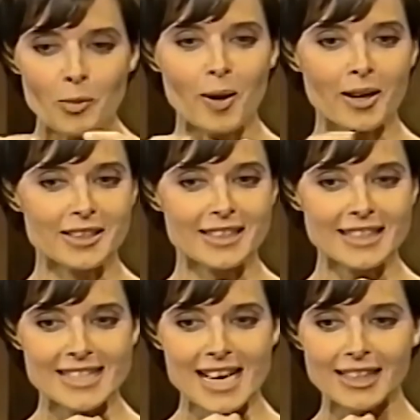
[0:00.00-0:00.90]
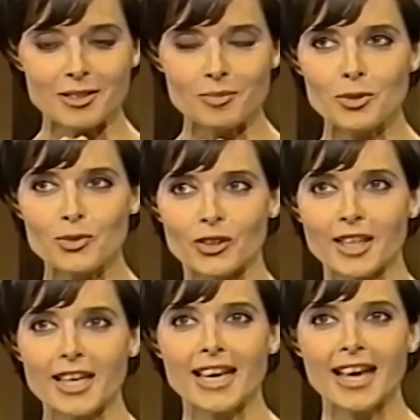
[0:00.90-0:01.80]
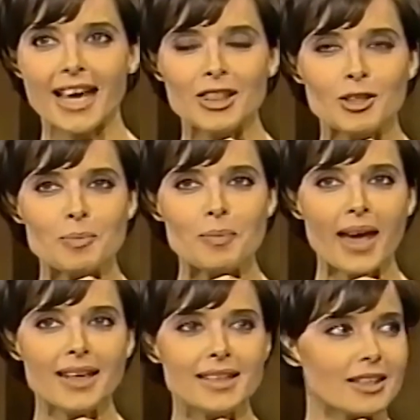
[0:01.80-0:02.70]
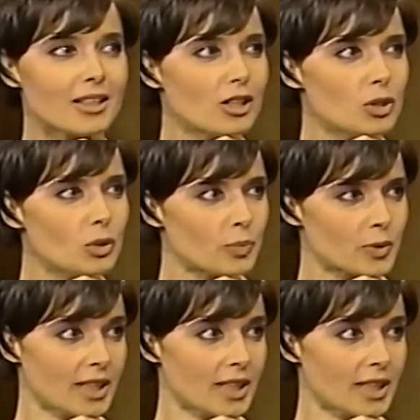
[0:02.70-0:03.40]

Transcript: her film debut with a brief appearance as a nun opposite her mother in the